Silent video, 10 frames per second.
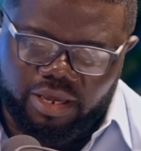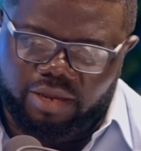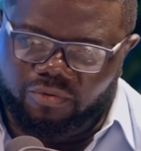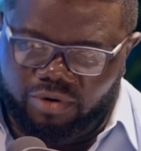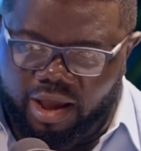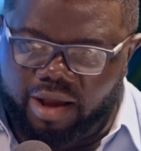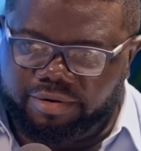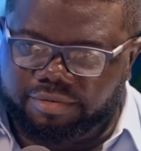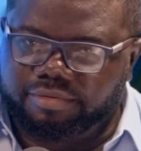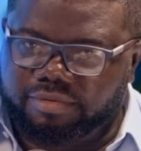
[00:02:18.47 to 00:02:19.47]
And voila,
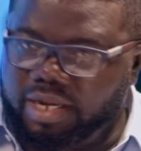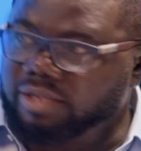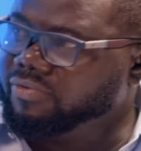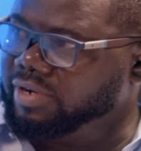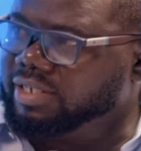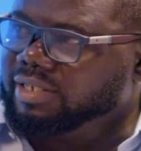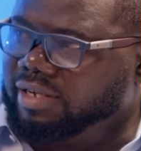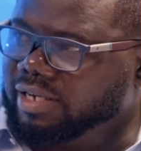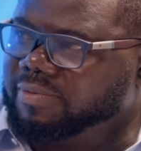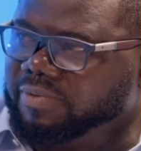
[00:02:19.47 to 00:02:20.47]
that's where the
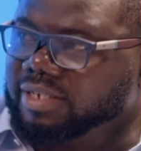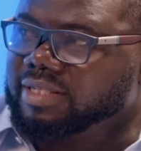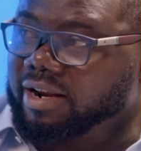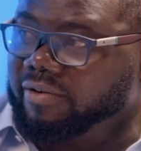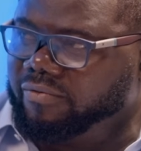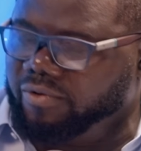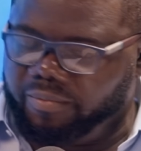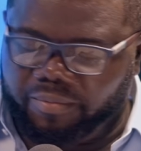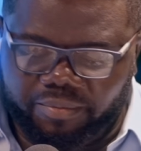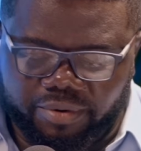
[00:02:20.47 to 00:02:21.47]
experience started from.